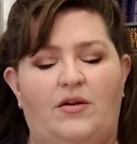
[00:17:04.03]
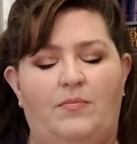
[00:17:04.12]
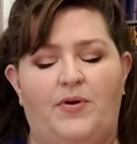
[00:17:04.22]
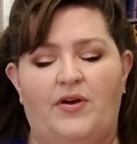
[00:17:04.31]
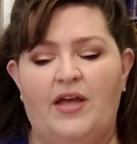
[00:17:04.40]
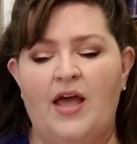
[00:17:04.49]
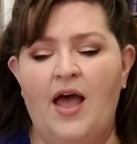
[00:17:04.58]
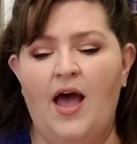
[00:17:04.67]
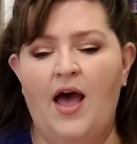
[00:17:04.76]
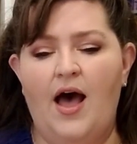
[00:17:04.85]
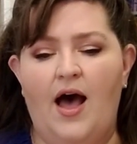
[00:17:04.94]
little book
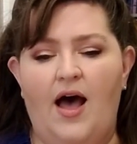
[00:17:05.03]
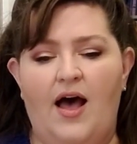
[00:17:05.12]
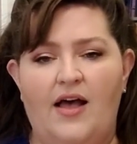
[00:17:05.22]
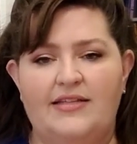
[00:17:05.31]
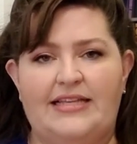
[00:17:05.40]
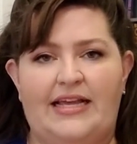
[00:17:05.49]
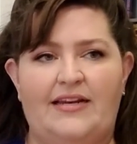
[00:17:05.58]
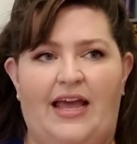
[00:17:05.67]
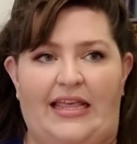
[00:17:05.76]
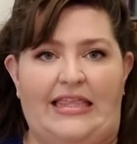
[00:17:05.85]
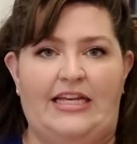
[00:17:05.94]
set
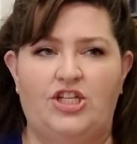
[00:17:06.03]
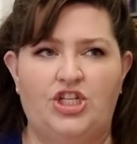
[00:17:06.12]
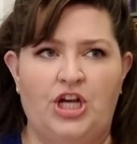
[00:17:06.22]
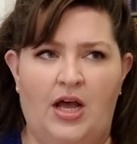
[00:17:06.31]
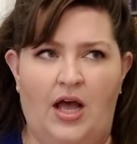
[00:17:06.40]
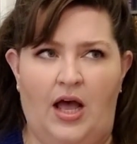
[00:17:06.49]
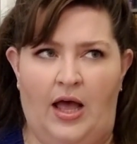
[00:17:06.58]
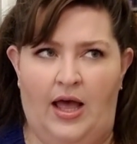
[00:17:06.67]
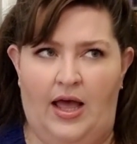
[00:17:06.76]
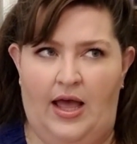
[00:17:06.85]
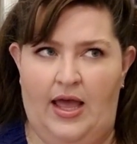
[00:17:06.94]
in, I think,
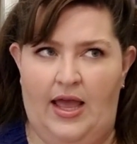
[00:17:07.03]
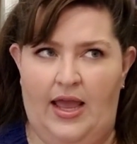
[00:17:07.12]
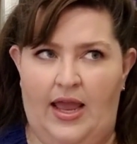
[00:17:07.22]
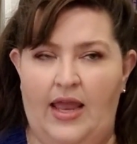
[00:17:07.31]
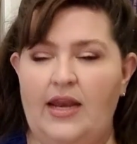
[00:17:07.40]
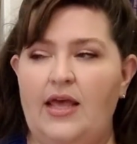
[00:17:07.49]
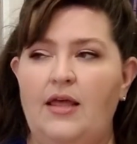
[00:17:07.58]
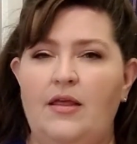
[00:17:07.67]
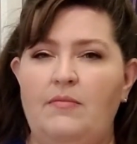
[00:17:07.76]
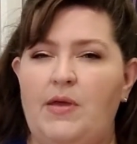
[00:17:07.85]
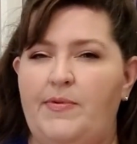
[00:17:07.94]
China,
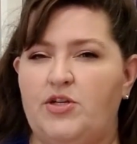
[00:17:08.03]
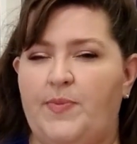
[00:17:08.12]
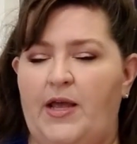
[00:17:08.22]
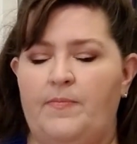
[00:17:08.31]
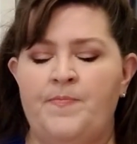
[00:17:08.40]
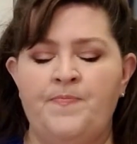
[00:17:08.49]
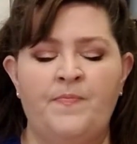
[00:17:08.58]
maybe Japan.